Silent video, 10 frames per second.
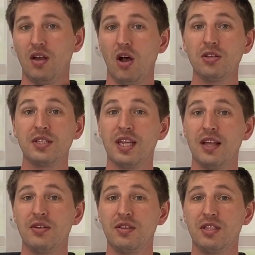
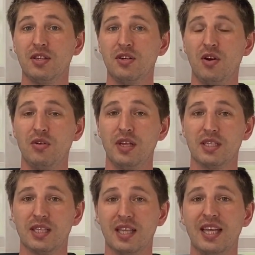Altogether, these are known
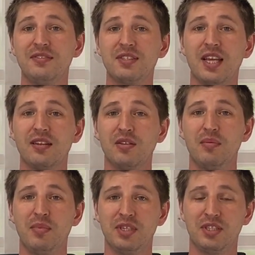as life cycle
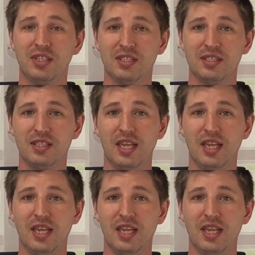emissions,